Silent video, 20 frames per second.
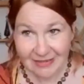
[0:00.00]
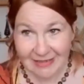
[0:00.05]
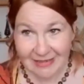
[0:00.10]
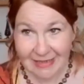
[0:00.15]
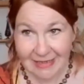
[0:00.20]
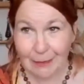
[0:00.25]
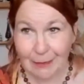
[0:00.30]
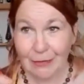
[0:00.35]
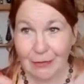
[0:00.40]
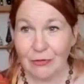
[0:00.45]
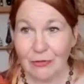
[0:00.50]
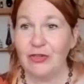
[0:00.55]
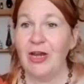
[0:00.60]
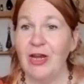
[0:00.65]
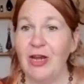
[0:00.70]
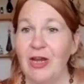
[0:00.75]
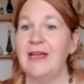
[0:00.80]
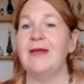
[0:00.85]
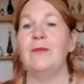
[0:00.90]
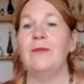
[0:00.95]
Keep on
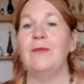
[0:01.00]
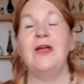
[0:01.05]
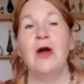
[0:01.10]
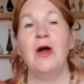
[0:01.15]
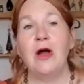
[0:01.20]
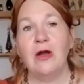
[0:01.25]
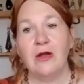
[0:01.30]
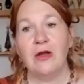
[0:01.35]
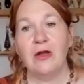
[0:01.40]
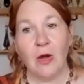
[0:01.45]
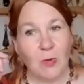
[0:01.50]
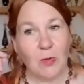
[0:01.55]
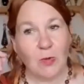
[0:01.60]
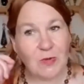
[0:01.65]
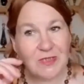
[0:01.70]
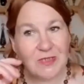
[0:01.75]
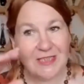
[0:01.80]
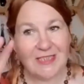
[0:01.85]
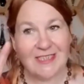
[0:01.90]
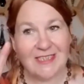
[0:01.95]
trying. Then we got
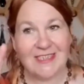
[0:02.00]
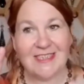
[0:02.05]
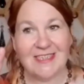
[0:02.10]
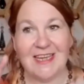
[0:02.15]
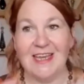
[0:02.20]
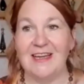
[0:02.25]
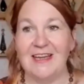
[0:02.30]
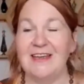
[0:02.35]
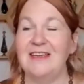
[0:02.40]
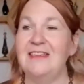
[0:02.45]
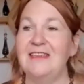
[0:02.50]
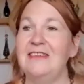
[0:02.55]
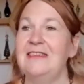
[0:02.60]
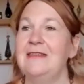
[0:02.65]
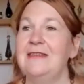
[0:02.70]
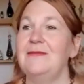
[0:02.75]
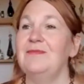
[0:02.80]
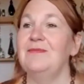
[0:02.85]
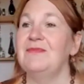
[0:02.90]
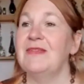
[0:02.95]
golden seal
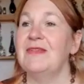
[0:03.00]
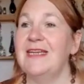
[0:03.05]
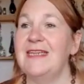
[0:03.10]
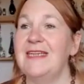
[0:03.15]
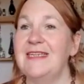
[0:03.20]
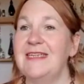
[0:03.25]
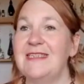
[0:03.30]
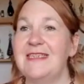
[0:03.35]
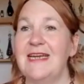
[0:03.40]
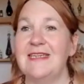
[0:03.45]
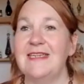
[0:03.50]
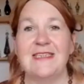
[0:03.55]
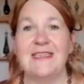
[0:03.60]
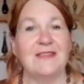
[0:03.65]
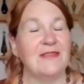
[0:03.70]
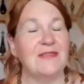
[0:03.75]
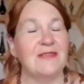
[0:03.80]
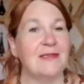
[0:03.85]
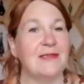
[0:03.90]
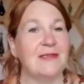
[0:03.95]
and his
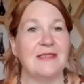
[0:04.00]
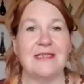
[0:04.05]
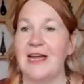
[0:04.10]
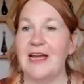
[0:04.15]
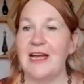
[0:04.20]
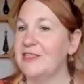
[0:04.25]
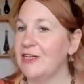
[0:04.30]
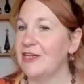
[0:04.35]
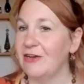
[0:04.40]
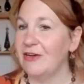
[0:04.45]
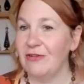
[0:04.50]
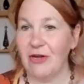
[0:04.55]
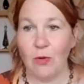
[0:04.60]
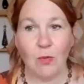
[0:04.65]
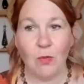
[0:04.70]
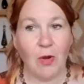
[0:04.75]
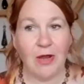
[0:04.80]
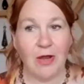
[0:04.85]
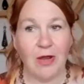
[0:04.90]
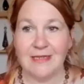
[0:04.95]
dentist was like, I don't know
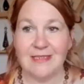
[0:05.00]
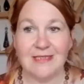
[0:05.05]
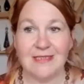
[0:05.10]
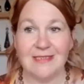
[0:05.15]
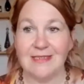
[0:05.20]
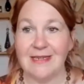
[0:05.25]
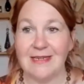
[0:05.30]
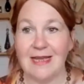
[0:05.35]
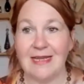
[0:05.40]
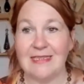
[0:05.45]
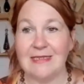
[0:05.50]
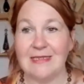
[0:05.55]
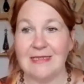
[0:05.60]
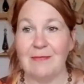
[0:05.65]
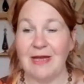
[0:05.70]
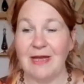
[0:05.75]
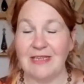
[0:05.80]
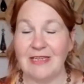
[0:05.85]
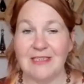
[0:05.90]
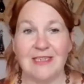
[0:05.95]
why this isn't getting
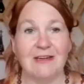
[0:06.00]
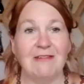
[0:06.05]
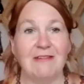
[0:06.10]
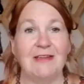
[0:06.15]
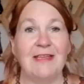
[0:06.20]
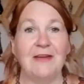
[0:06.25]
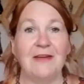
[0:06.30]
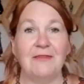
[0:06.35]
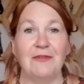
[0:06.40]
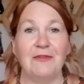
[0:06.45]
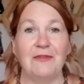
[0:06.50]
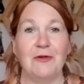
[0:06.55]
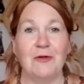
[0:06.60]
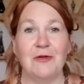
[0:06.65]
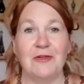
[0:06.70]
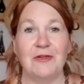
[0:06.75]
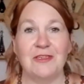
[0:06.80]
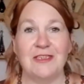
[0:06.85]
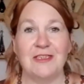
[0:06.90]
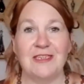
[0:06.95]
better. And then, of
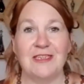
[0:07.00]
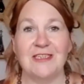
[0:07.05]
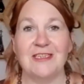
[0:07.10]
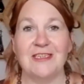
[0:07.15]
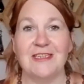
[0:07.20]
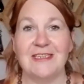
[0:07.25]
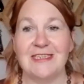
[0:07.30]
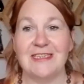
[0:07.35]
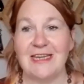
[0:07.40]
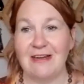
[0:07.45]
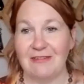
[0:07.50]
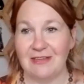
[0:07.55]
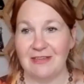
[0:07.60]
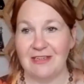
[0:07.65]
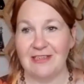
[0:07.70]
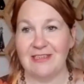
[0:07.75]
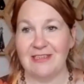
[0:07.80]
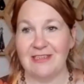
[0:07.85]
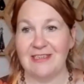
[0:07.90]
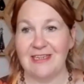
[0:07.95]
course, it turns out
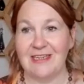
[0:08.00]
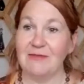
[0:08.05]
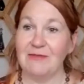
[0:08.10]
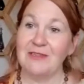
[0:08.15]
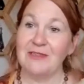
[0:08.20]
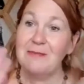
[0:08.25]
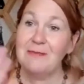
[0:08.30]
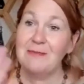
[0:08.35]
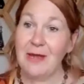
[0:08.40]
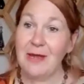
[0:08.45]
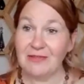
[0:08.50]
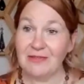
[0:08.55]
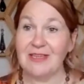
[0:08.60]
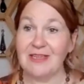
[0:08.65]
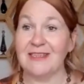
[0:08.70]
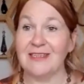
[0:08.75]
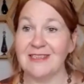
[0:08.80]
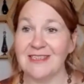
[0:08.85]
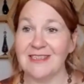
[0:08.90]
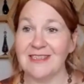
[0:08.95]
that it was mouth
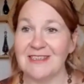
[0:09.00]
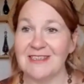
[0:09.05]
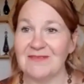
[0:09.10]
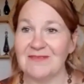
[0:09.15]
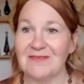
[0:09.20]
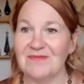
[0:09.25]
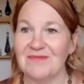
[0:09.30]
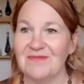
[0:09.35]
cancer.